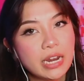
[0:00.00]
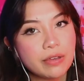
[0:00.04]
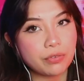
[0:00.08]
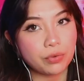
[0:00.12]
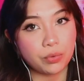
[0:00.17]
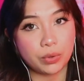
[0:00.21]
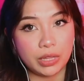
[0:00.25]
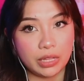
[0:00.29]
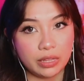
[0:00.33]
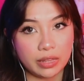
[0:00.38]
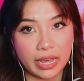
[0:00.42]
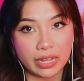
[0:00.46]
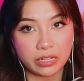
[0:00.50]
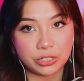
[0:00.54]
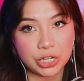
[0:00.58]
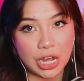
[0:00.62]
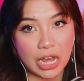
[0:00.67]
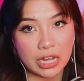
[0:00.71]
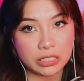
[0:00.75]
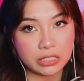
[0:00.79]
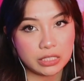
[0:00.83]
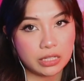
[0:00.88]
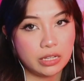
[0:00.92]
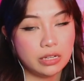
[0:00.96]
never really liked
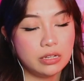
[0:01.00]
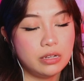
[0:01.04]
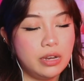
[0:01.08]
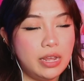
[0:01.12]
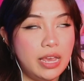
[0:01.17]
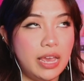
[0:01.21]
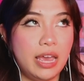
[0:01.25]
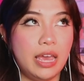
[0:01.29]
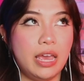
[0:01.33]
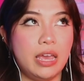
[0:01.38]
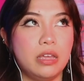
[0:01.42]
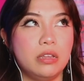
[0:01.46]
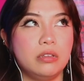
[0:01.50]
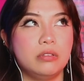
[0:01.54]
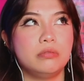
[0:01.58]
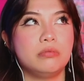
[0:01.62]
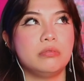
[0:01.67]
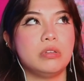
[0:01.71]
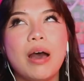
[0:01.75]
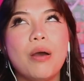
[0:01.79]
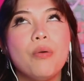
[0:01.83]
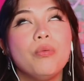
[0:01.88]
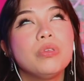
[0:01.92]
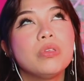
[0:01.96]
Jackson,
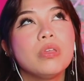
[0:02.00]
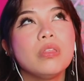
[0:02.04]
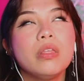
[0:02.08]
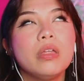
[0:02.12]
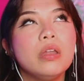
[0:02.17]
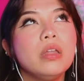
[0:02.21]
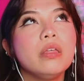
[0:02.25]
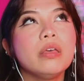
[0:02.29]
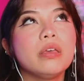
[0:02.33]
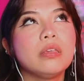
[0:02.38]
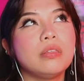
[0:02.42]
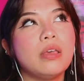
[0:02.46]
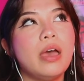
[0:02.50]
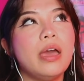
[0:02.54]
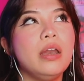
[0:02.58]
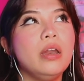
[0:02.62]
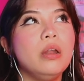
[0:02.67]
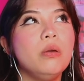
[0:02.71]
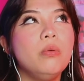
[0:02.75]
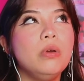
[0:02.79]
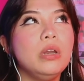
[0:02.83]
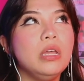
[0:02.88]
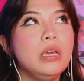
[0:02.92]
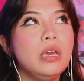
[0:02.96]
and I was a little
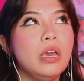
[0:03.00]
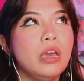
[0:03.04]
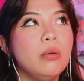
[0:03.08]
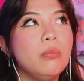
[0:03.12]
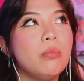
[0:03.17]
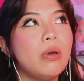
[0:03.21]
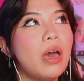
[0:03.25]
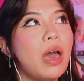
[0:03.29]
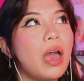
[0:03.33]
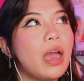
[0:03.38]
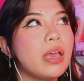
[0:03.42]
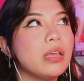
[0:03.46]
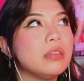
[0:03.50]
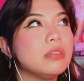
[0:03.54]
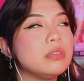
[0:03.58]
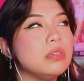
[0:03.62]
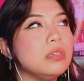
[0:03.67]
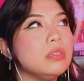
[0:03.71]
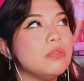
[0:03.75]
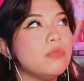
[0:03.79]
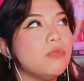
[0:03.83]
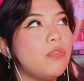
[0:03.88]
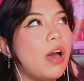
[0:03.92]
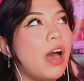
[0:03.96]
excited when he came back in
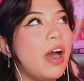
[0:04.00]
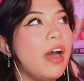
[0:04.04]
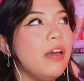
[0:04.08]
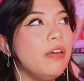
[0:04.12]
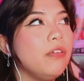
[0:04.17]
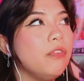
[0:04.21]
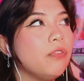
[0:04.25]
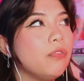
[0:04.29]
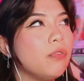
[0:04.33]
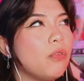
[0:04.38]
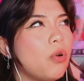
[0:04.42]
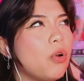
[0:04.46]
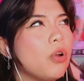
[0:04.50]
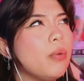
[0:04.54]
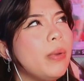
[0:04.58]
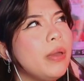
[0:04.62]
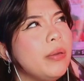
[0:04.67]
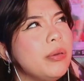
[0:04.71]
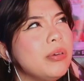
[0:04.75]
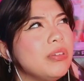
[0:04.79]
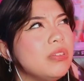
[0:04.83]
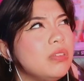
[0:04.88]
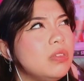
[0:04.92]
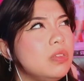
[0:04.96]
season 5, or
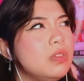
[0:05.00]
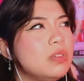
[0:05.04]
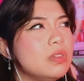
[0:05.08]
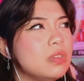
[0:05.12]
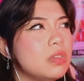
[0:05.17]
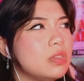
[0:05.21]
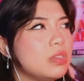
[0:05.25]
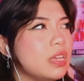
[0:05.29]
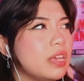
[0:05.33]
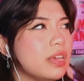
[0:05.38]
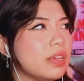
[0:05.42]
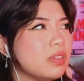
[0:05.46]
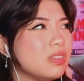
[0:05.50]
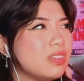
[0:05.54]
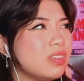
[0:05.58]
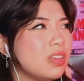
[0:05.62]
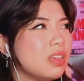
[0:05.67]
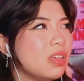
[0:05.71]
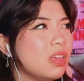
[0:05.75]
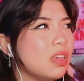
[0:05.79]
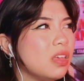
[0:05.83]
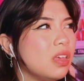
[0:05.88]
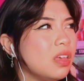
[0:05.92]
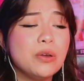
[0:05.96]
maybe it was season 6.
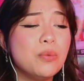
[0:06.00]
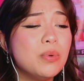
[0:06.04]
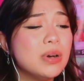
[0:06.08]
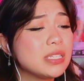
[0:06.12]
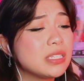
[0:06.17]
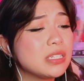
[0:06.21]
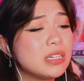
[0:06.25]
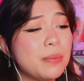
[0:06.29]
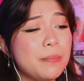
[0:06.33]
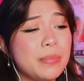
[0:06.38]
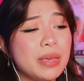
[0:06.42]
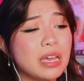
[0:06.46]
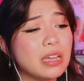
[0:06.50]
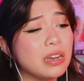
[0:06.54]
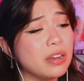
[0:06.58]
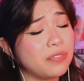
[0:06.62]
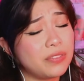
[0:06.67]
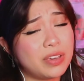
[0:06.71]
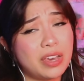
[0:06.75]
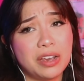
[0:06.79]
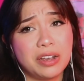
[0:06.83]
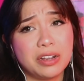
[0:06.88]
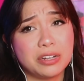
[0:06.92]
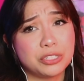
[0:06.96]
But he wasn't a big
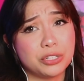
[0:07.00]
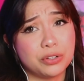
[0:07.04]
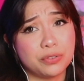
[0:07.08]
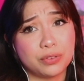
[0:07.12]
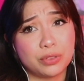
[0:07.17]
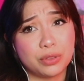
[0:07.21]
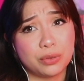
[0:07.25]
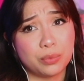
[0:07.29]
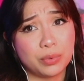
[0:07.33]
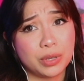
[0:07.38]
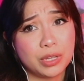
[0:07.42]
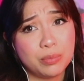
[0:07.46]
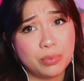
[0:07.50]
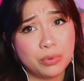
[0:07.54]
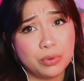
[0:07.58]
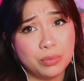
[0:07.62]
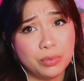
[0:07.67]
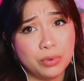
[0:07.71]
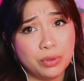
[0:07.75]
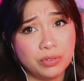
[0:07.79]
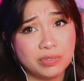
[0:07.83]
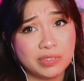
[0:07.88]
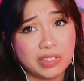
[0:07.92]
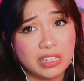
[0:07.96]
enough character for the reboot
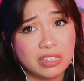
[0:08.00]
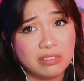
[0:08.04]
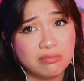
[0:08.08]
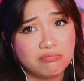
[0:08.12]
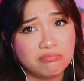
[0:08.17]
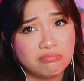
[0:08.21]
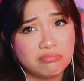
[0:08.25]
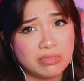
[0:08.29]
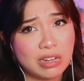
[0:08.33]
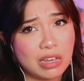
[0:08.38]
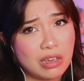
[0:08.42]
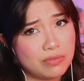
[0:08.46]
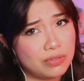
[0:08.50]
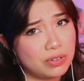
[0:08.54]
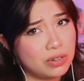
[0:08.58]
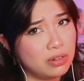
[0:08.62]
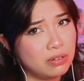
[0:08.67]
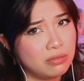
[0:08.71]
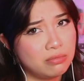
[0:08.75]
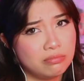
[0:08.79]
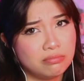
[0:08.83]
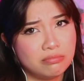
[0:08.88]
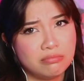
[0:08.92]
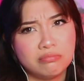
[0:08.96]
movie.
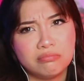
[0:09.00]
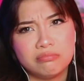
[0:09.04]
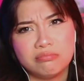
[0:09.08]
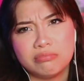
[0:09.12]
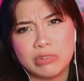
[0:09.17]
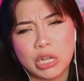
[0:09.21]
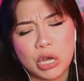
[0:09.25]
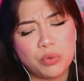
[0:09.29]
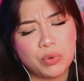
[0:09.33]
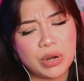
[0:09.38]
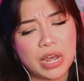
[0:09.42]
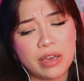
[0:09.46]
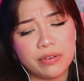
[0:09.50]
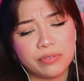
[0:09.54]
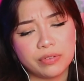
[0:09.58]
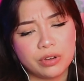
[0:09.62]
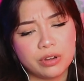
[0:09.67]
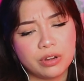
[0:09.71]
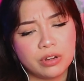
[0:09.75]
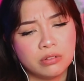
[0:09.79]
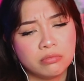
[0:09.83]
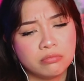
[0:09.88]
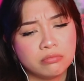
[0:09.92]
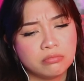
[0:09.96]
Never. Oh,
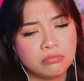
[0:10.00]
never.